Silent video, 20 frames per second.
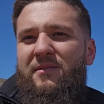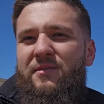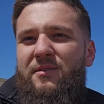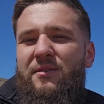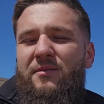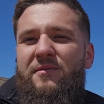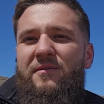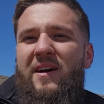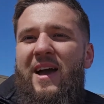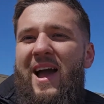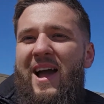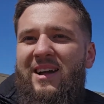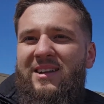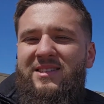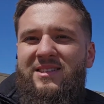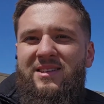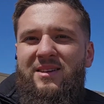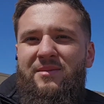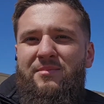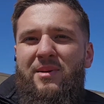
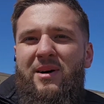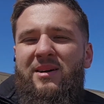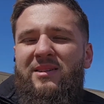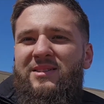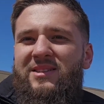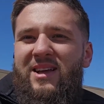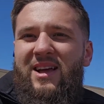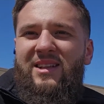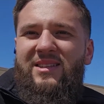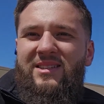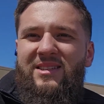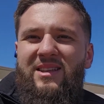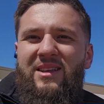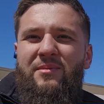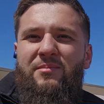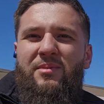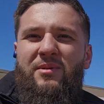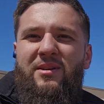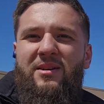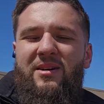facts about that
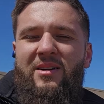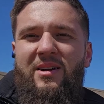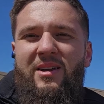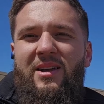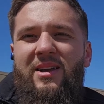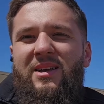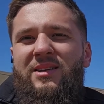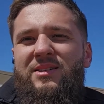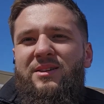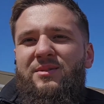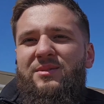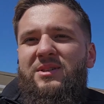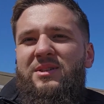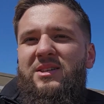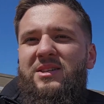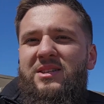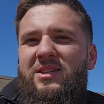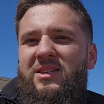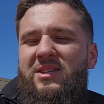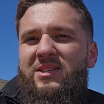sleeper. So
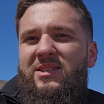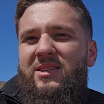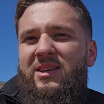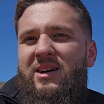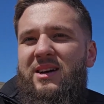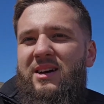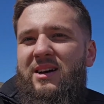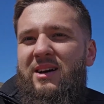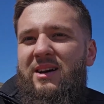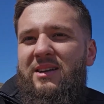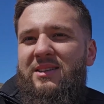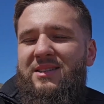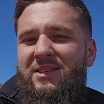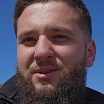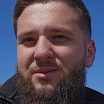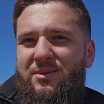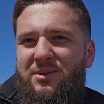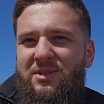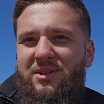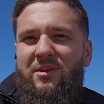this is
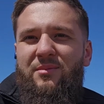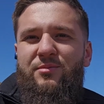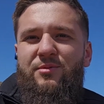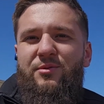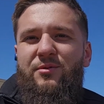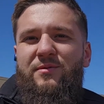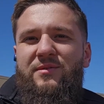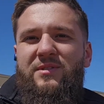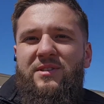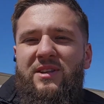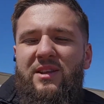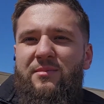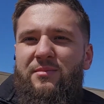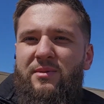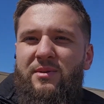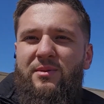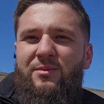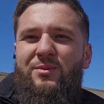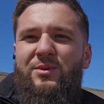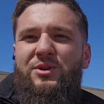DOT approved
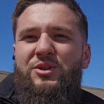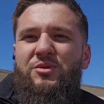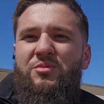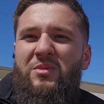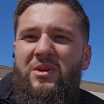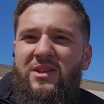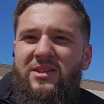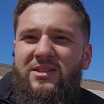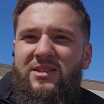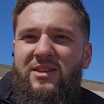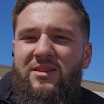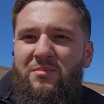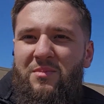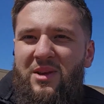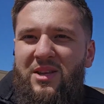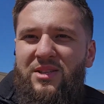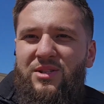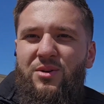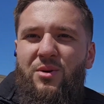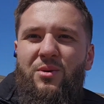sleeper, which means it
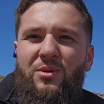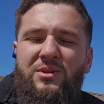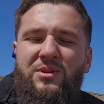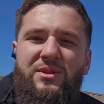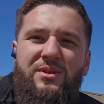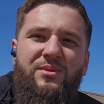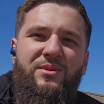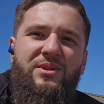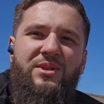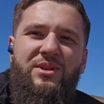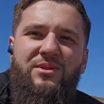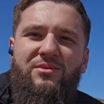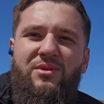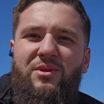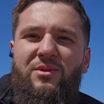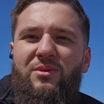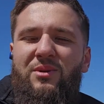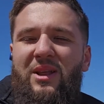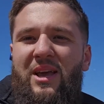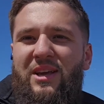meets all DOT
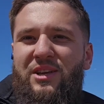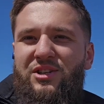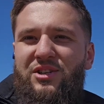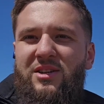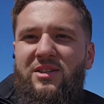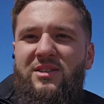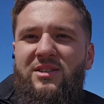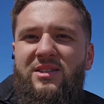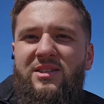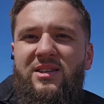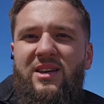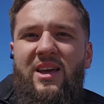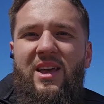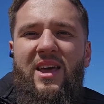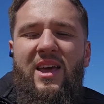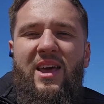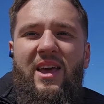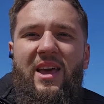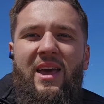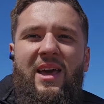regulations,
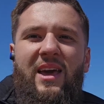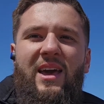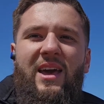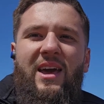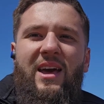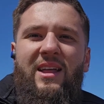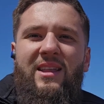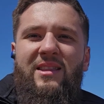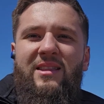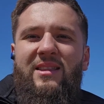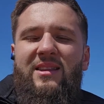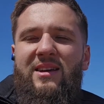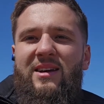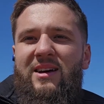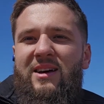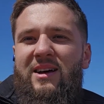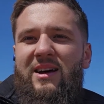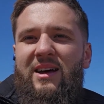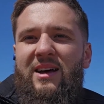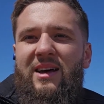and
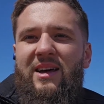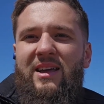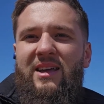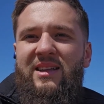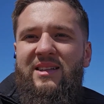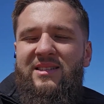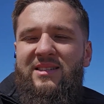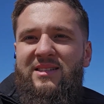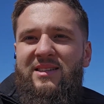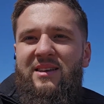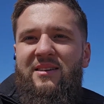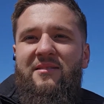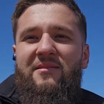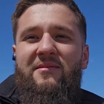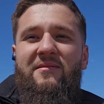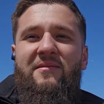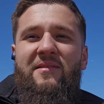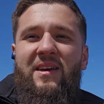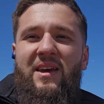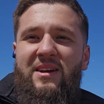it's a
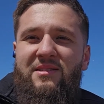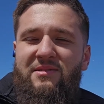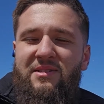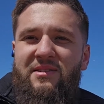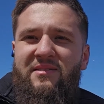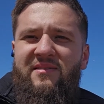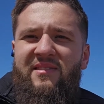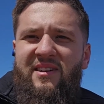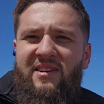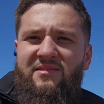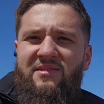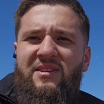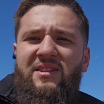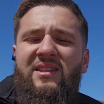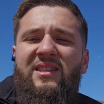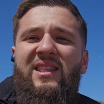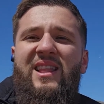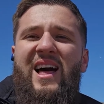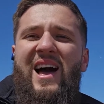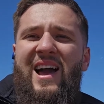very
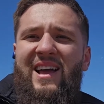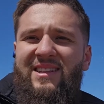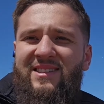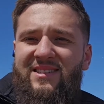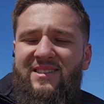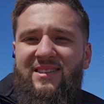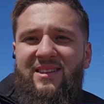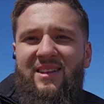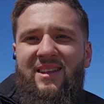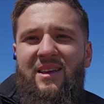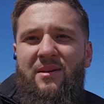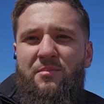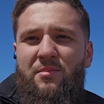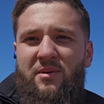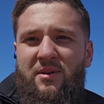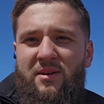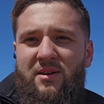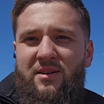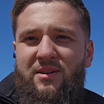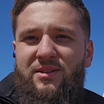light
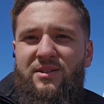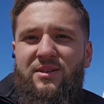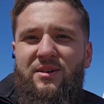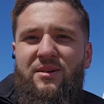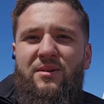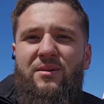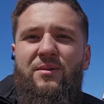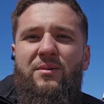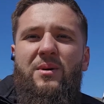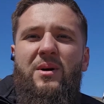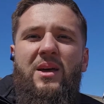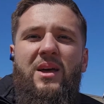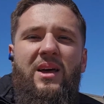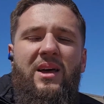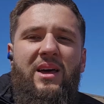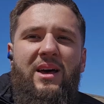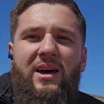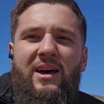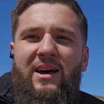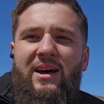sleeper. So
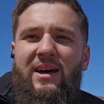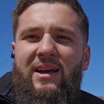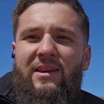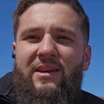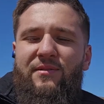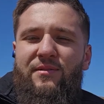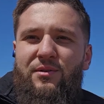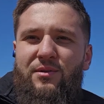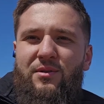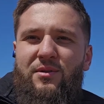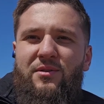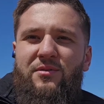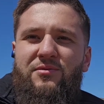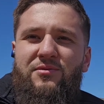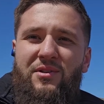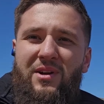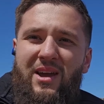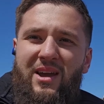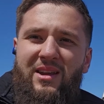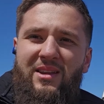if you're
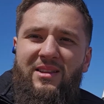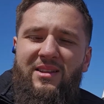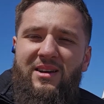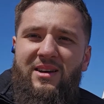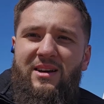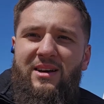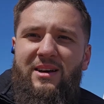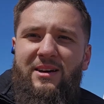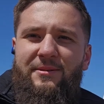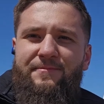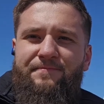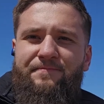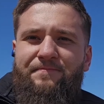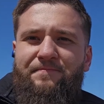afraid to